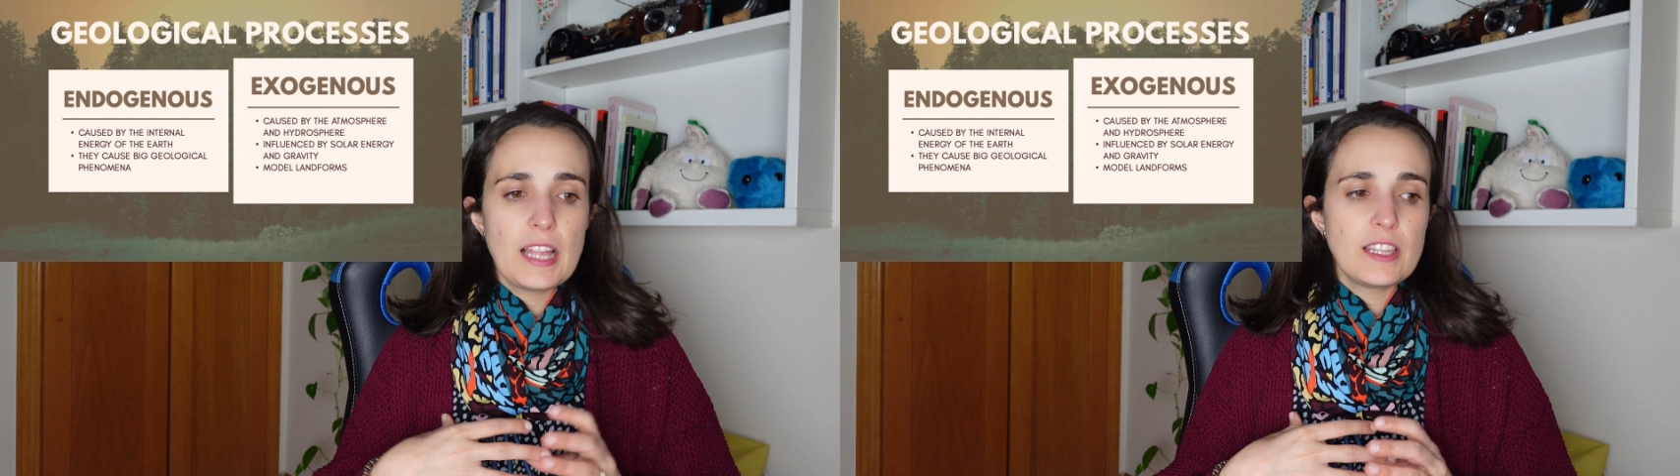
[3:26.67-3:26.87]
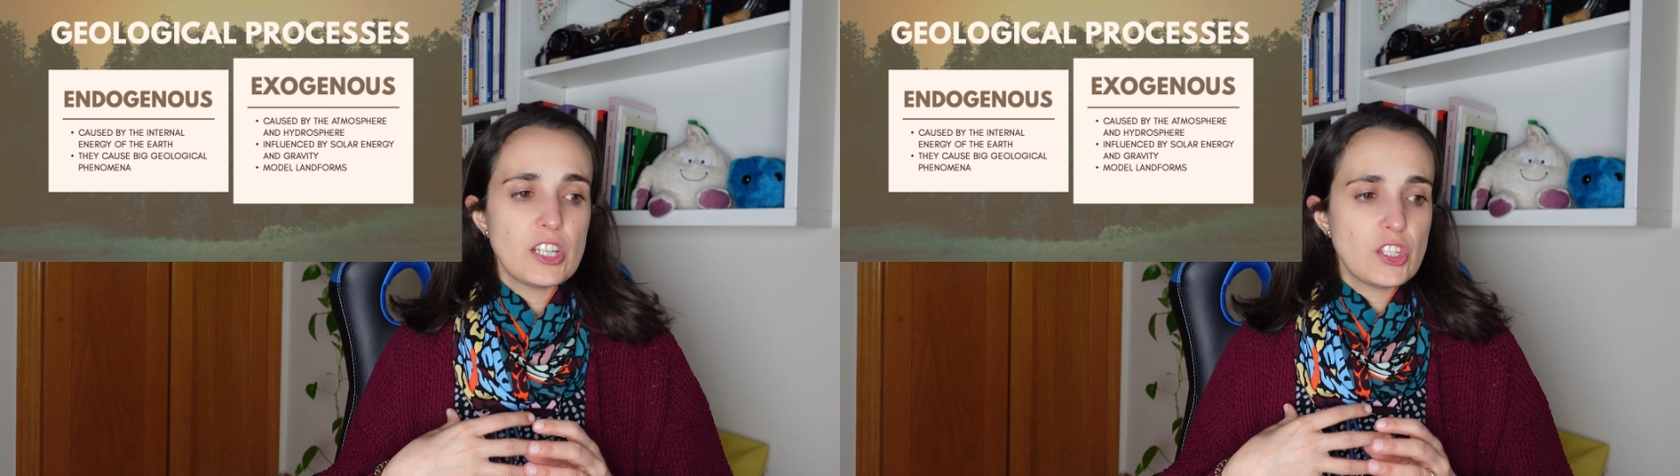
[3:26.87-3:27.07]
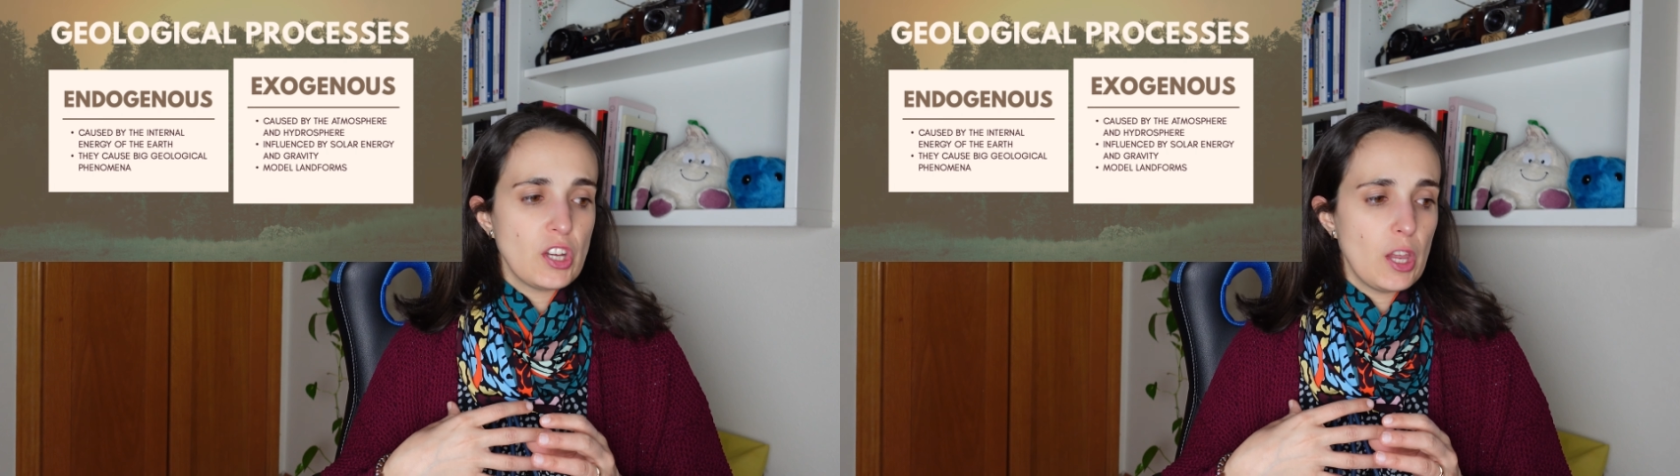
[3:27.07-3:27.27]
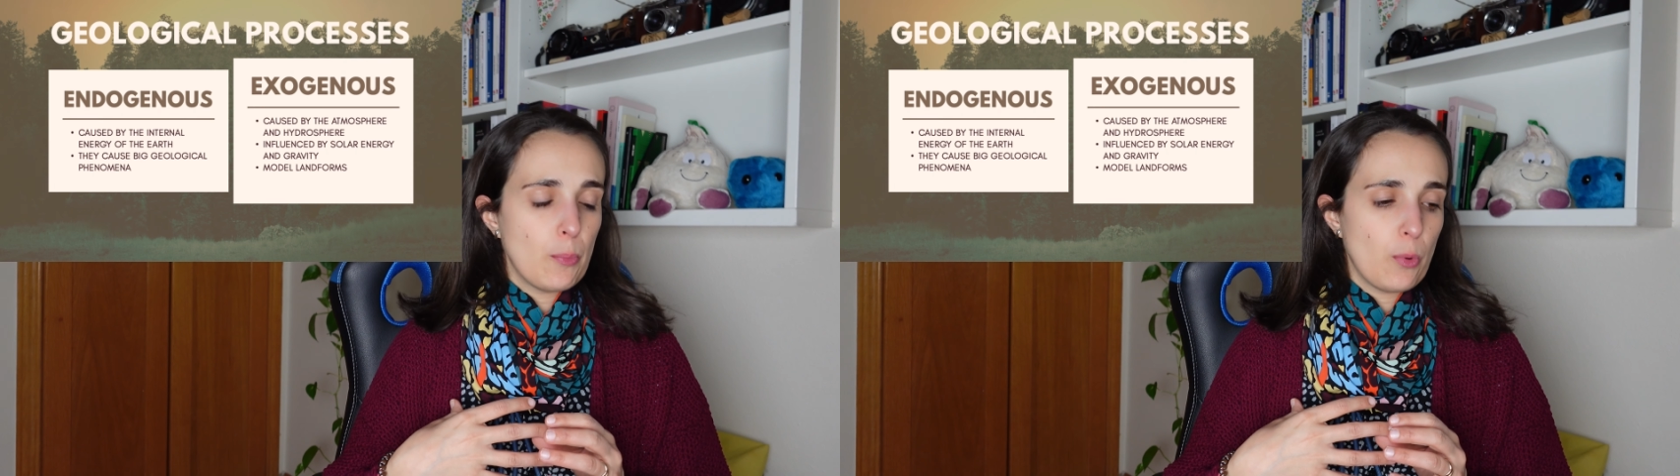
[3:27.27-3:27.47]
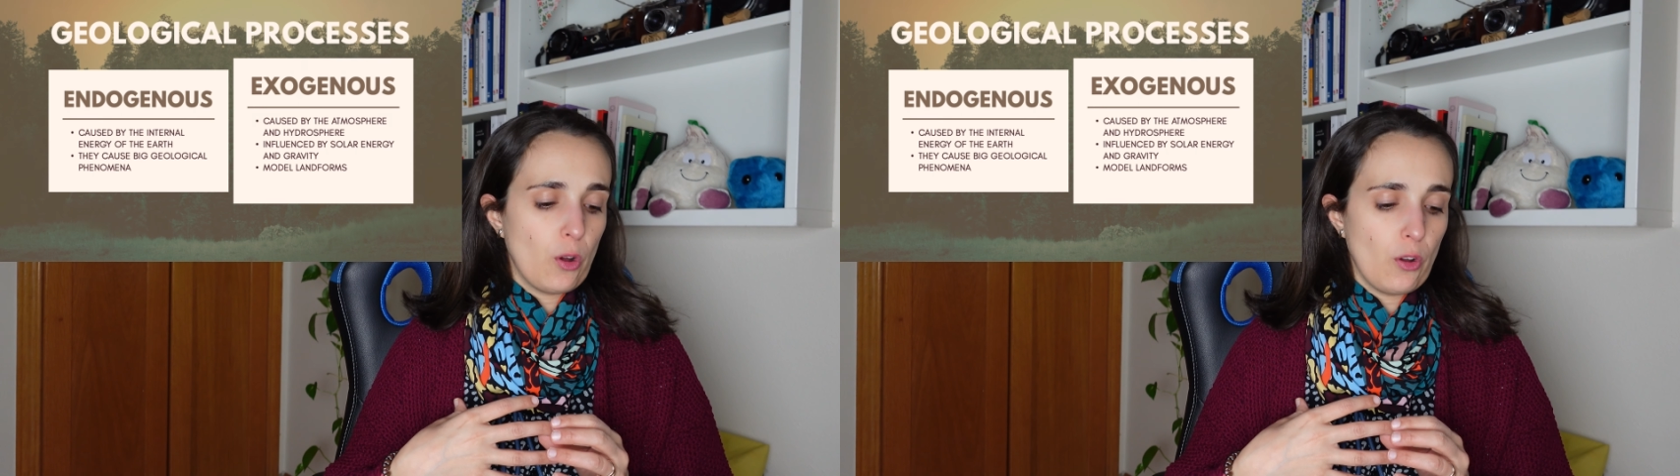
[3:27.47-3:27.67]
the
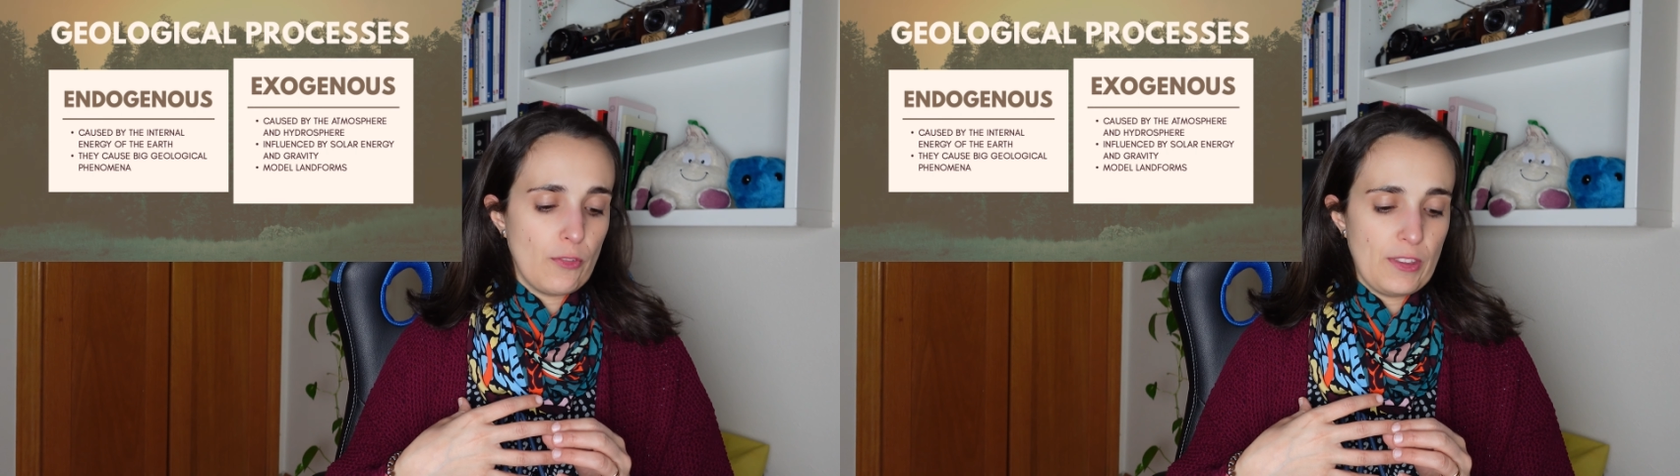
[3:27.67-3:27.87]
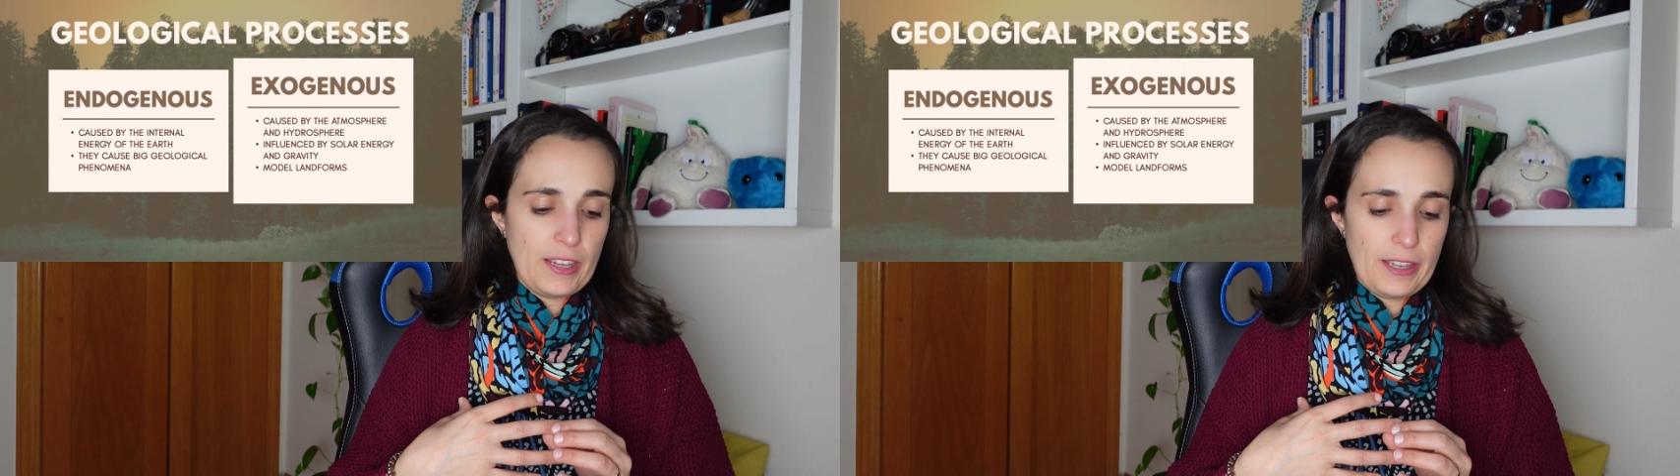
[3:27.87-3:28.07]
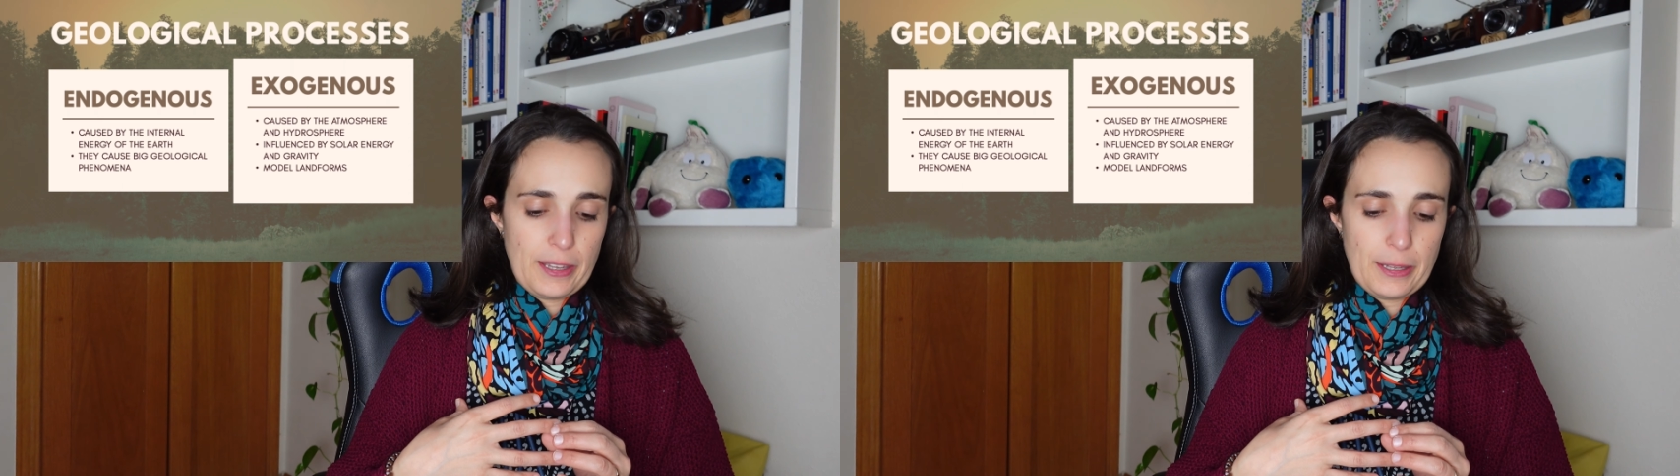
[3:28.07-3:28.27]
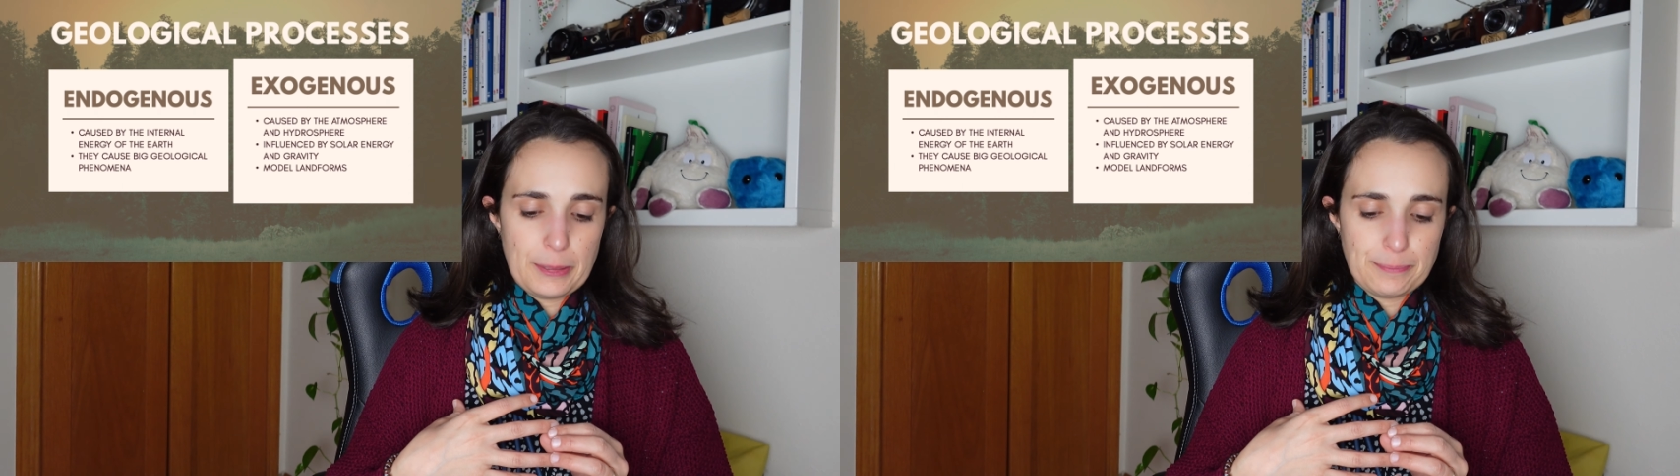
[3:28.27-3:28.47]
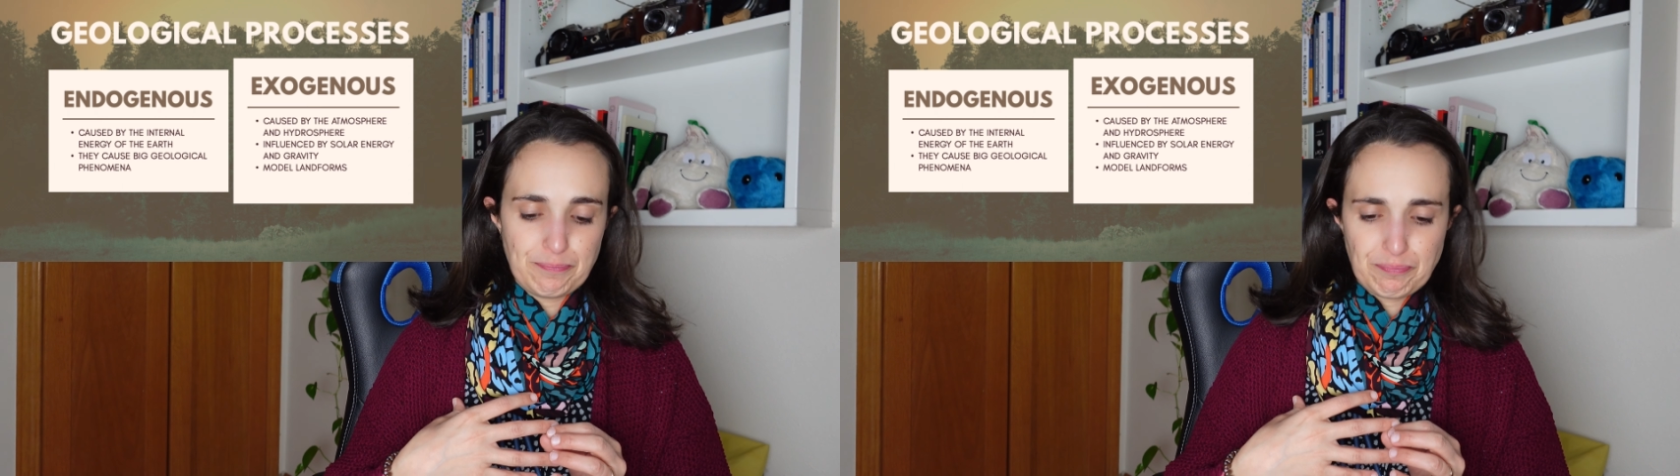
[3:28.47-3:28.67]
shape of
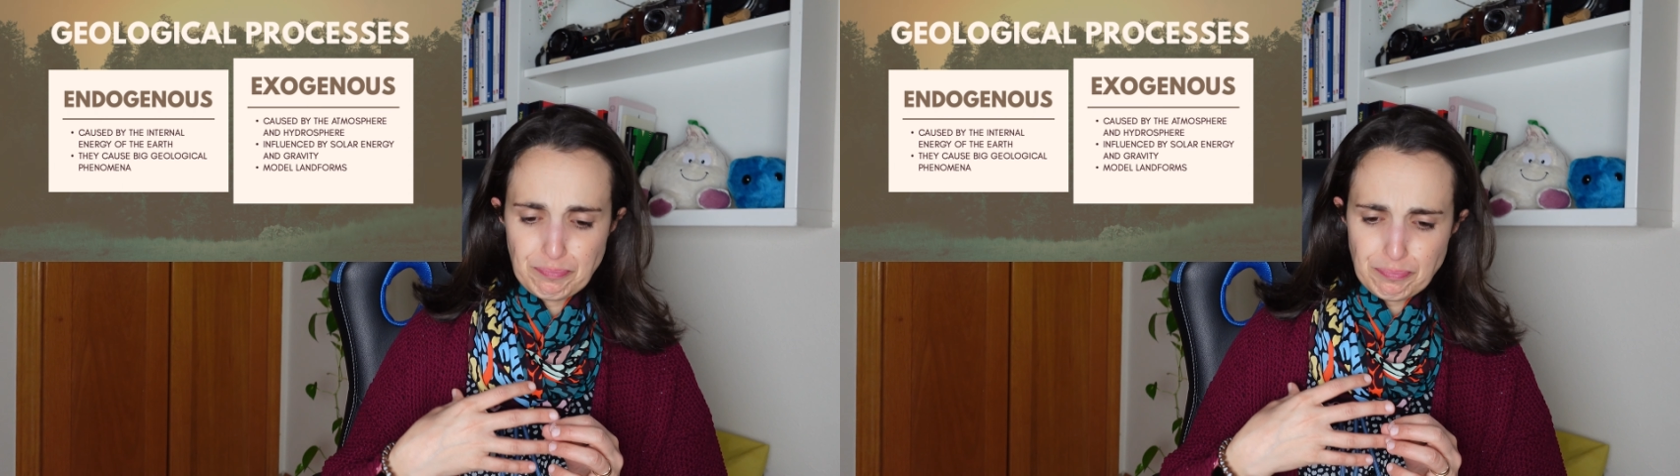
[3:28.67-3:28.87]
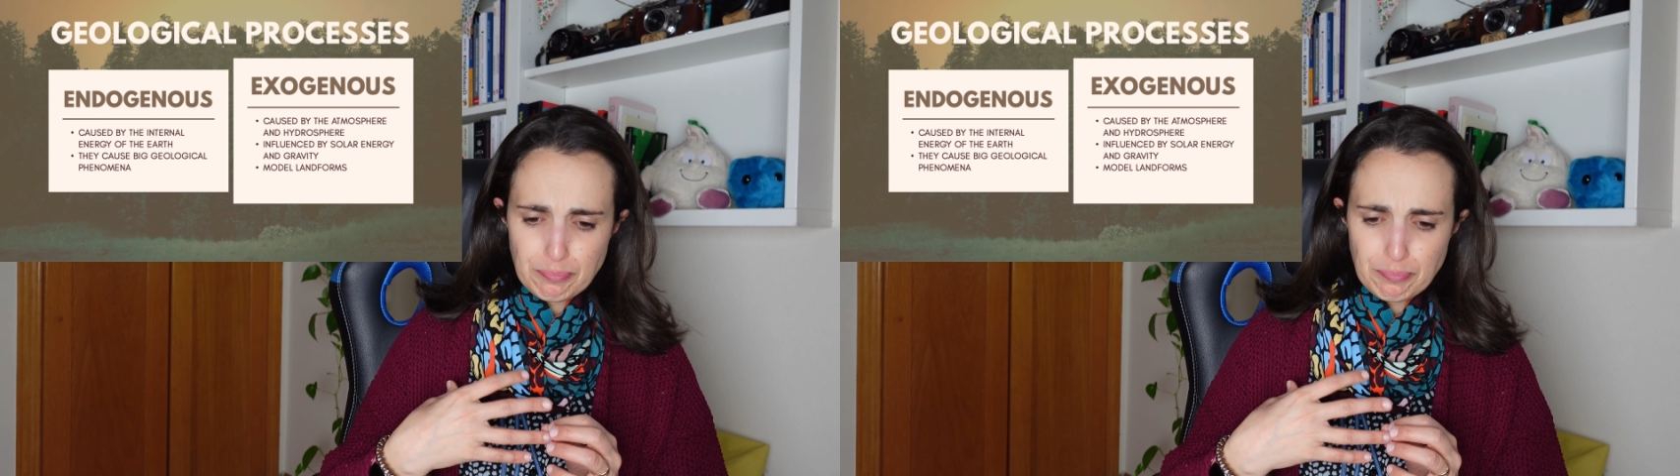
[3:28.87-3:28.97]
the